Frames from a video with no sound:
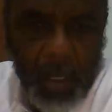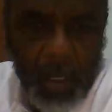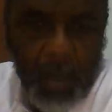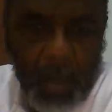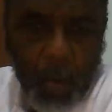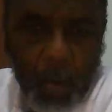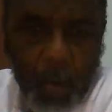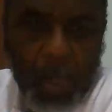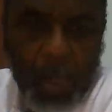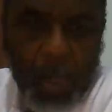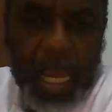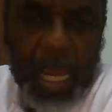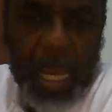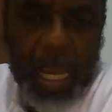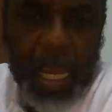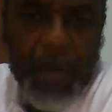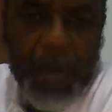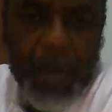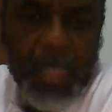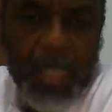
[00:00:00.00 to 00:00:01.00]
When we came
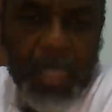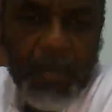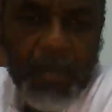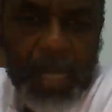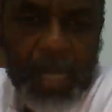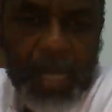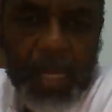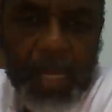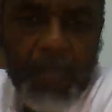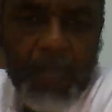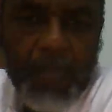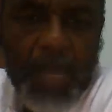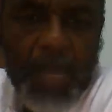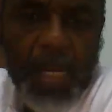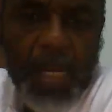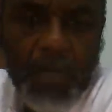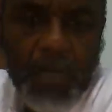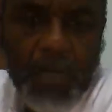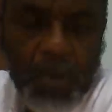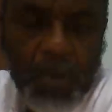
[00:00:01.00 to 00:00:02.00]
to Egypt, they didn't meet
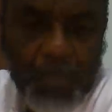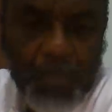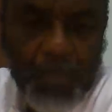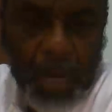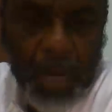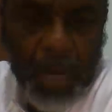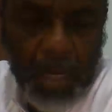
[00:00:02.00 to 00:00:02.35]
us with bread and